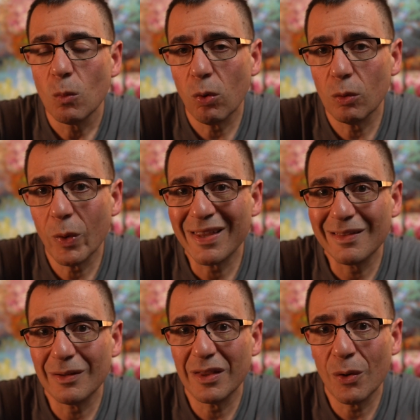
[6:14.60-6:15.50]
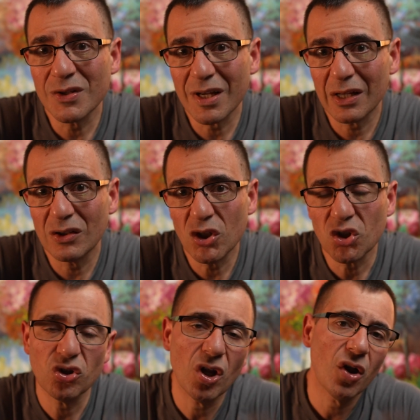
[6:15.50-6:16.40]
Well, when there is a
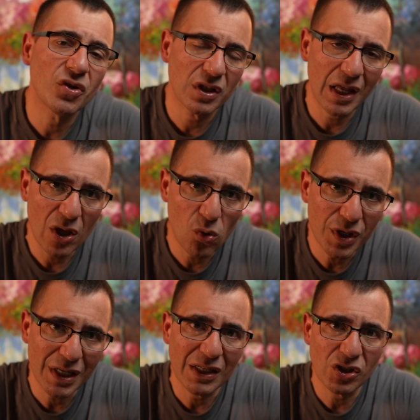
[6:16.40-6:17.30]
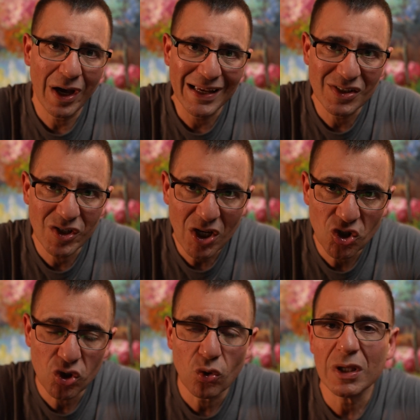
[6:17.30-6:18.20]
condition known as an aortic
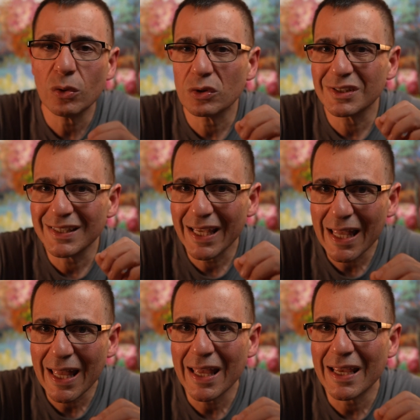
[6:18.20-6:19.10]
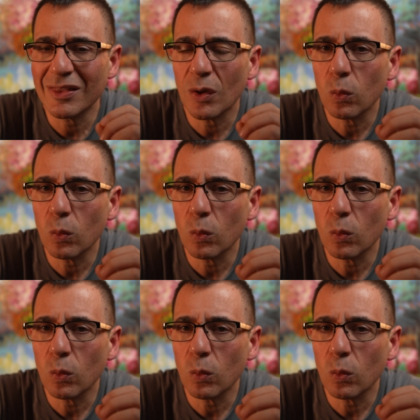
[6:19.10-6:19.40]
dissection, or a little tear in the